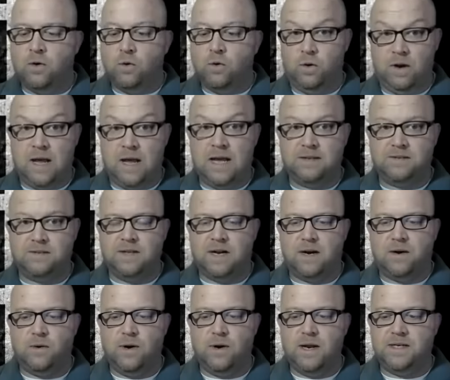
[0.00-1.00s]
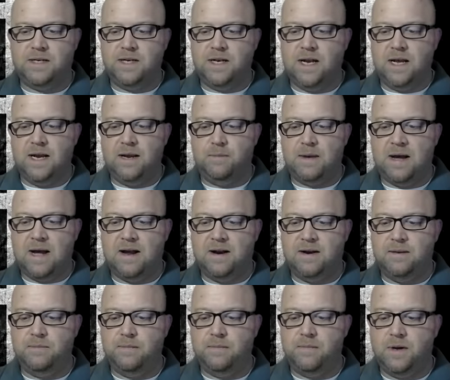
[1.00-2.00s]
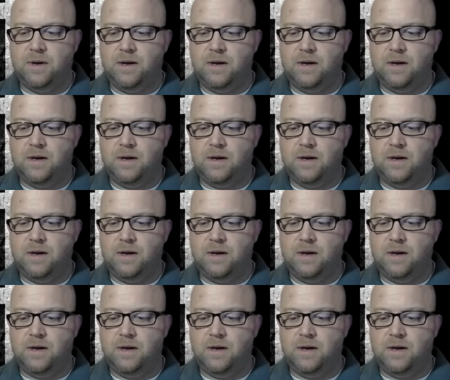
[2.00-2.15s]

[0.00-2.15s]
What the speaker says: or last that I read today about him.